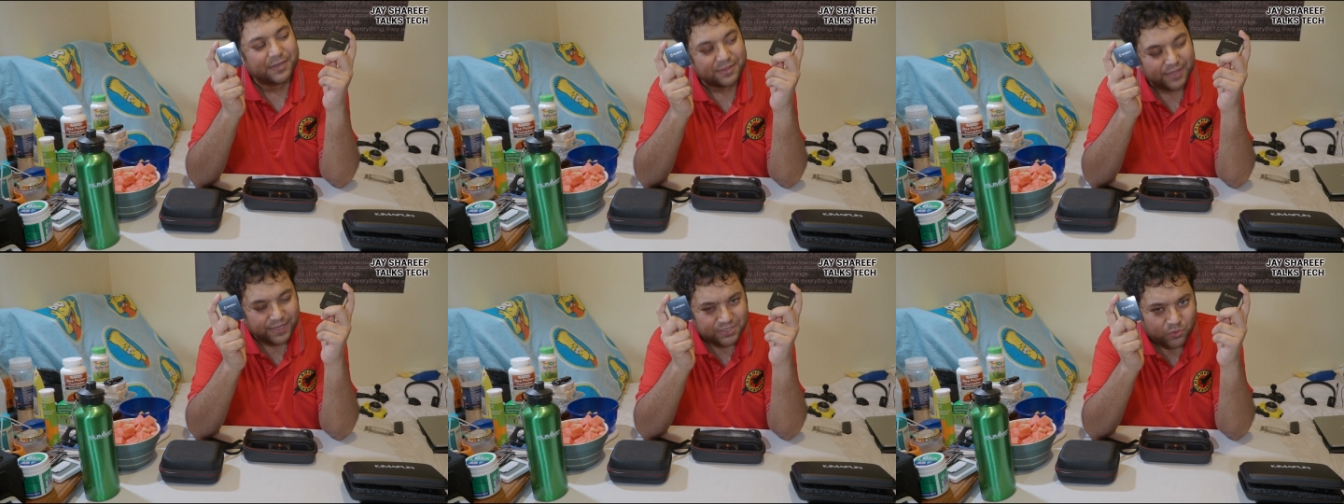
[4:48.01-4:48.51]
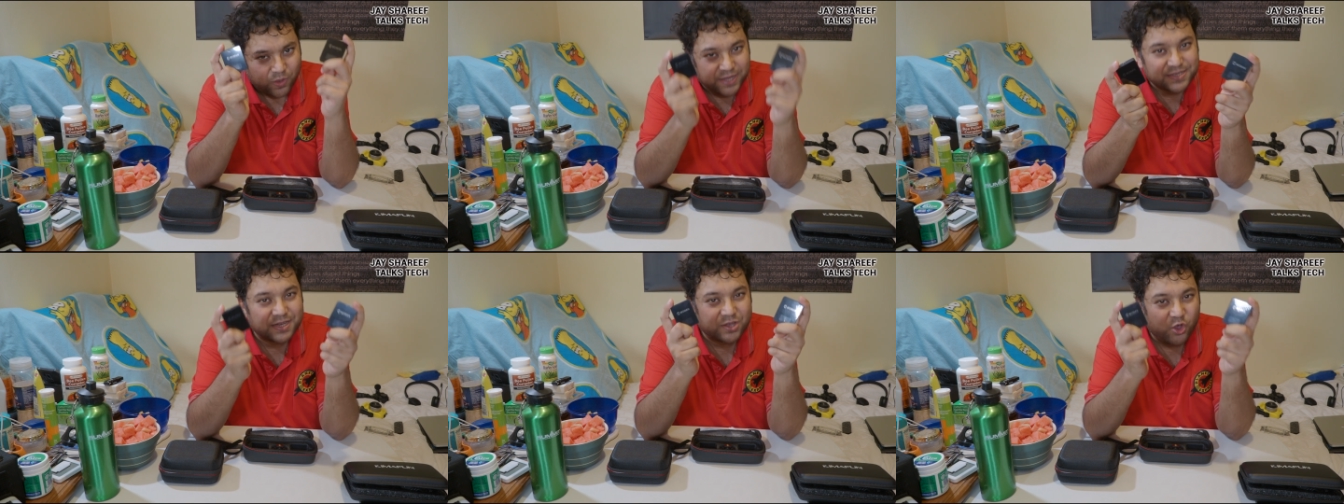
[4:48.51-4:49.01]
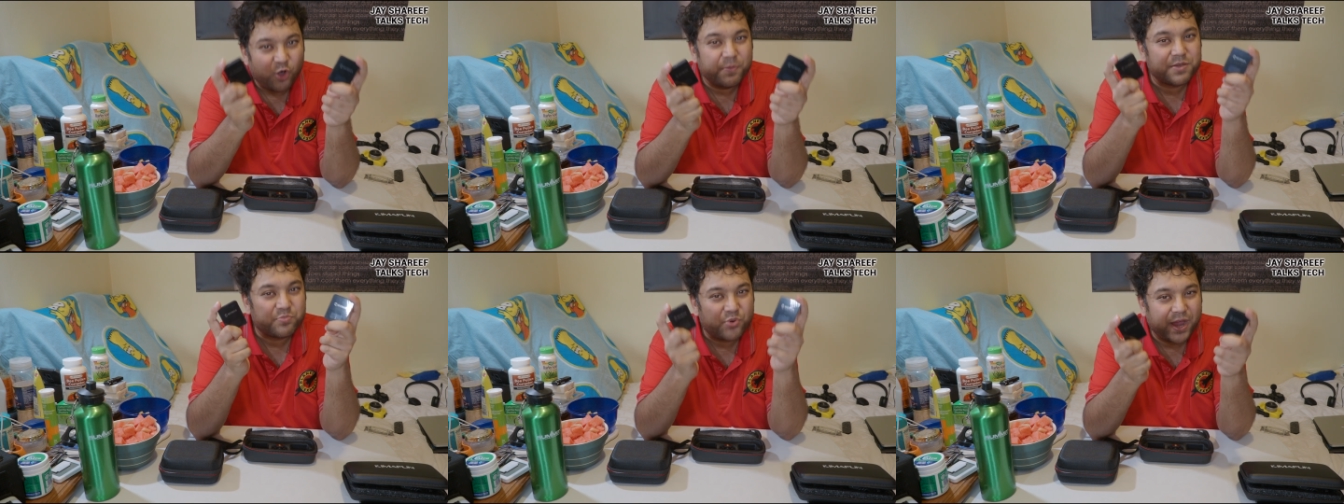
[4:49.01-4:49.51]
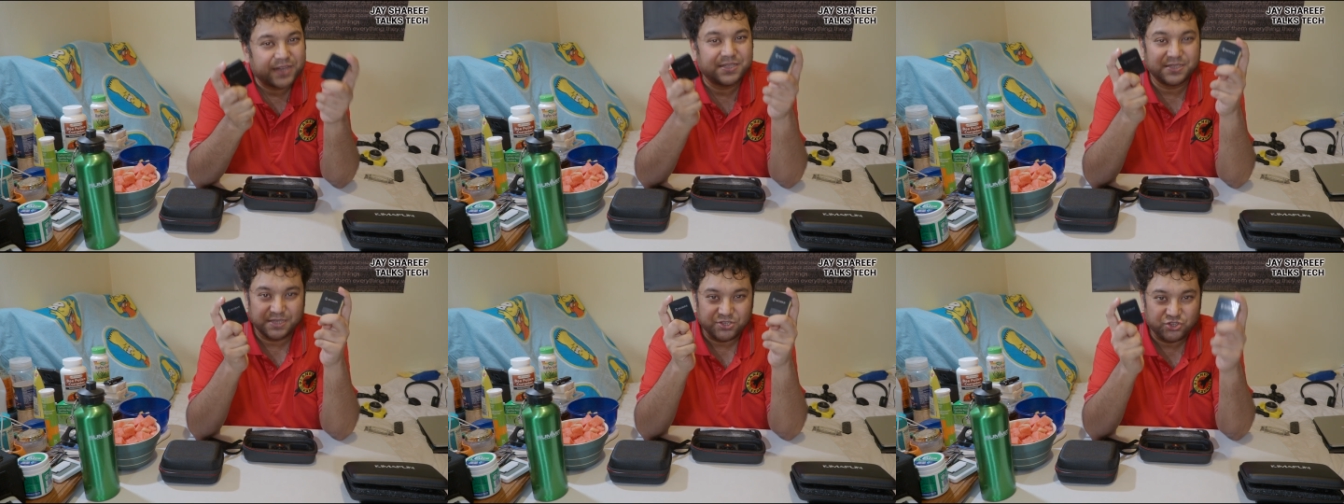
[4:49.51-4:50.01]
That's quite a common
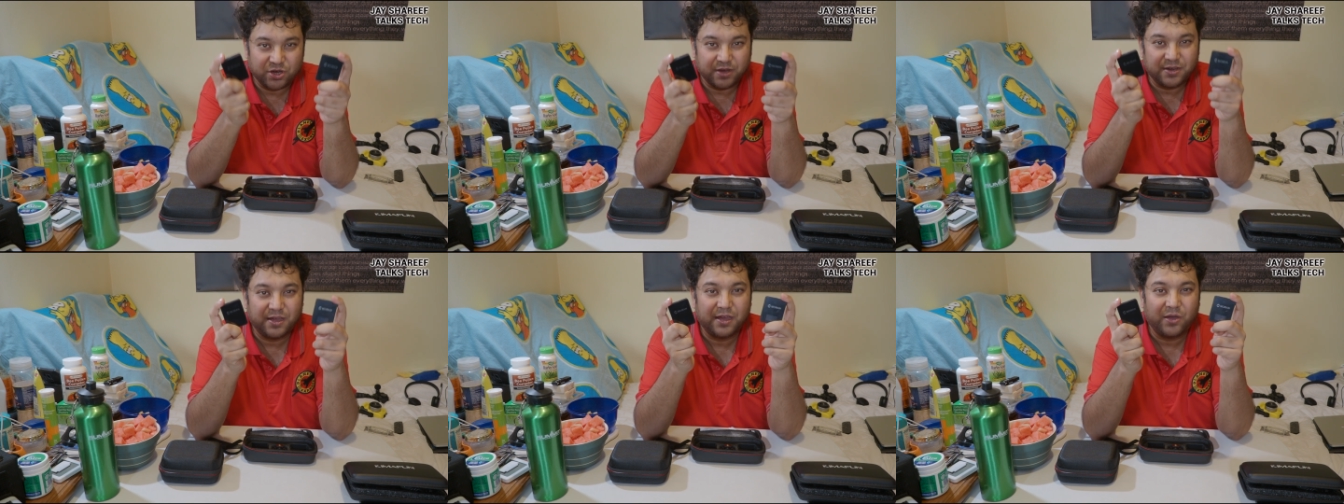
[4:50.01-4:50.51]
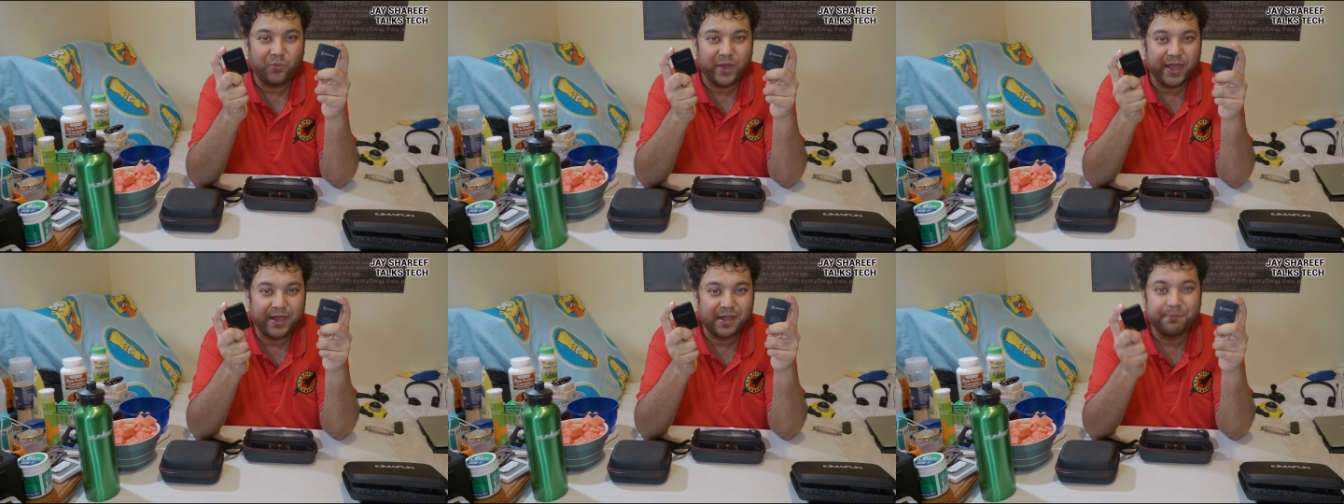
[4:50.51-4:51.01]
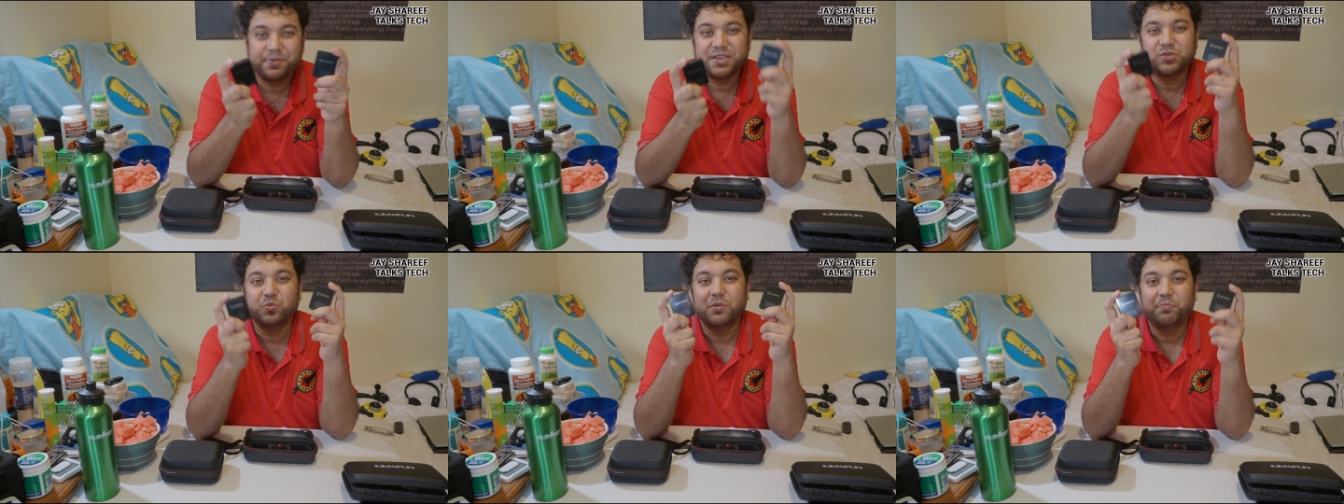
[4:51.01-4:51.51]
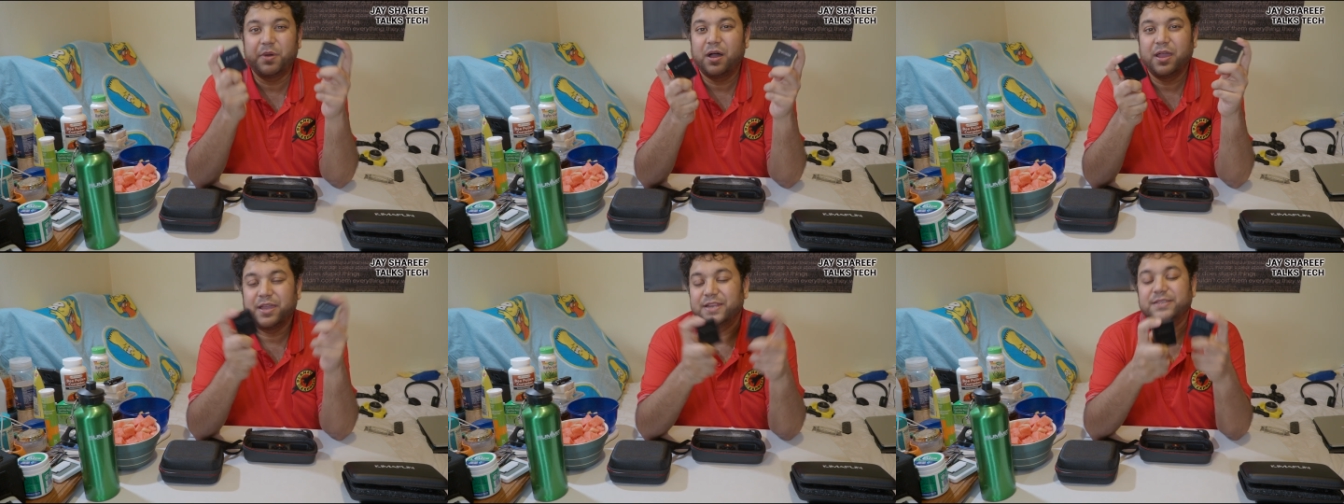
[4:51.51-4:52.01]
practice in China, where companies will
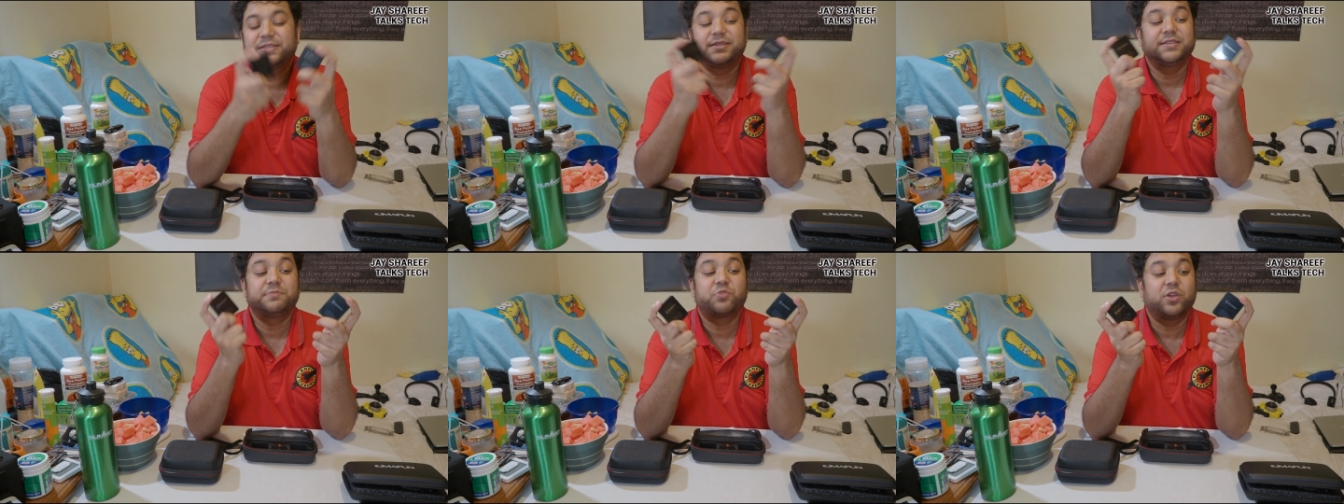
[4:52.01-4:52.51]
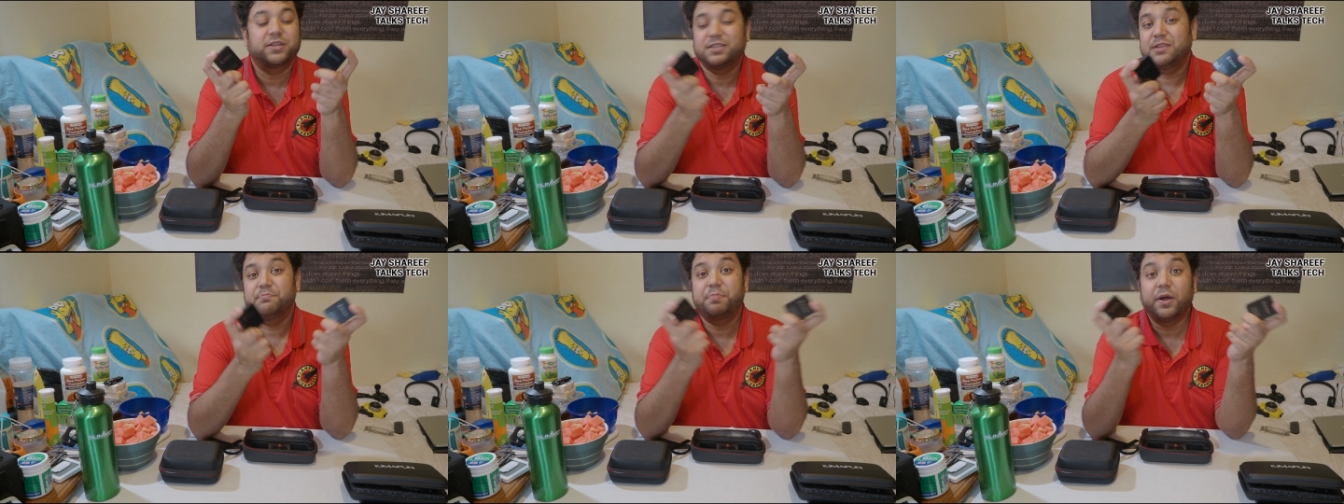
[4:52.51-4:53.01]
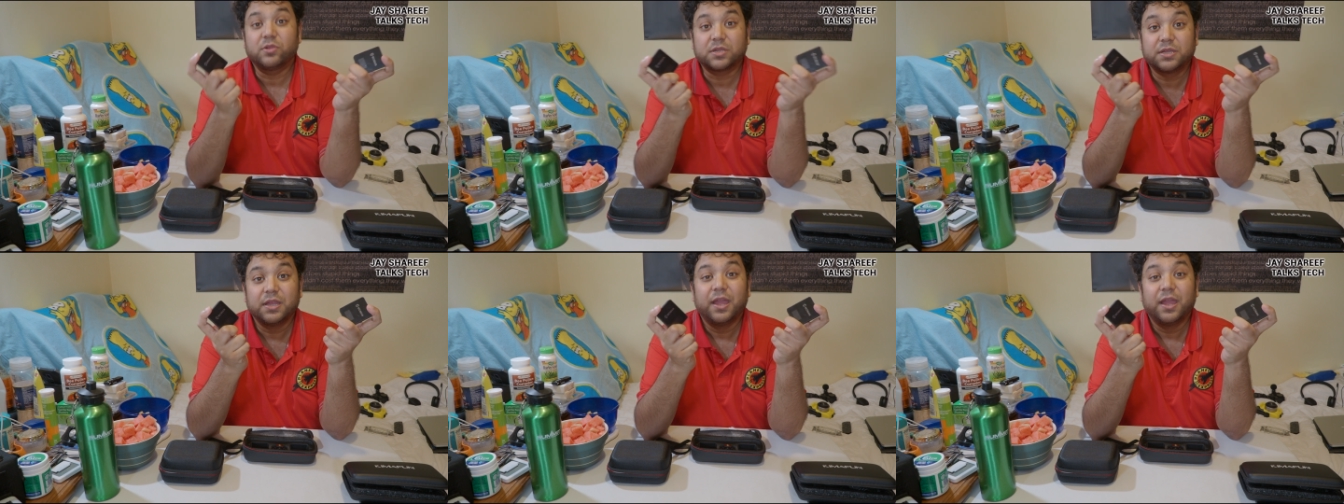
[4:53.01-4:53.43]
buy an existing product in bulk